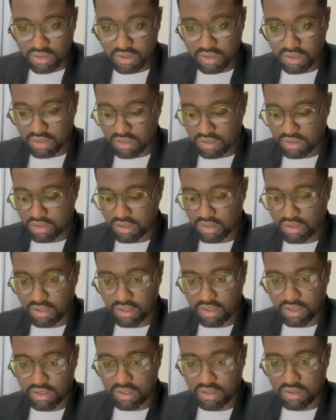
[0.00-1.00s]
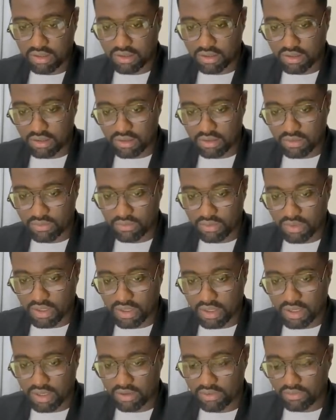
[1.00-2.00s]
and then we
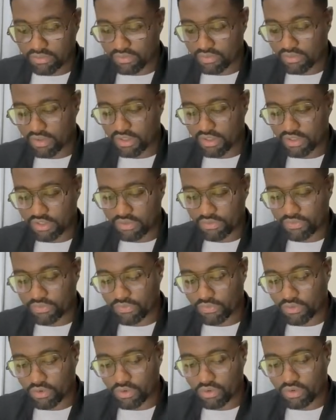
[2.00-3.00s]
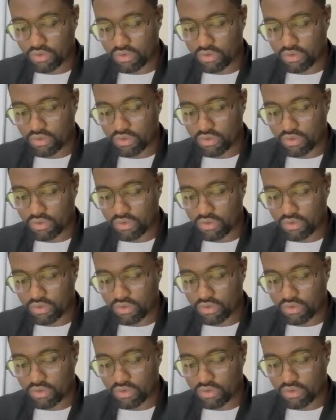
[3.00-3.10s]
have H4.